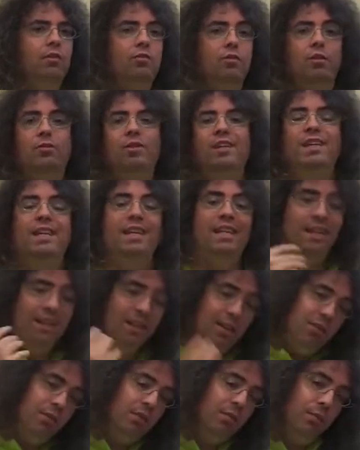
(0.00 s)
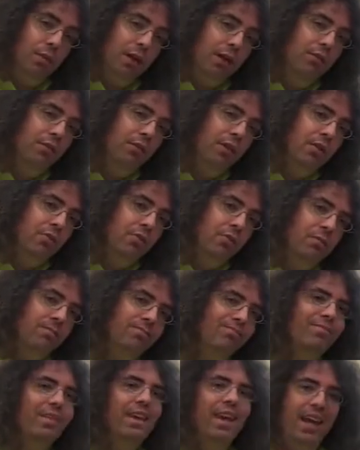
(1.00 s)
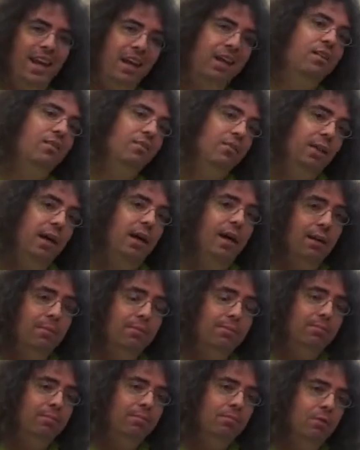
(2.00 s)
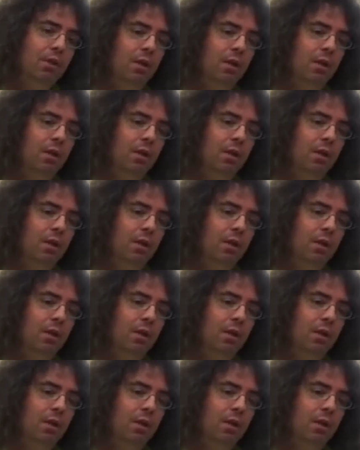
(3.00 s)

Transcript: So it is an improvisation, and it's not.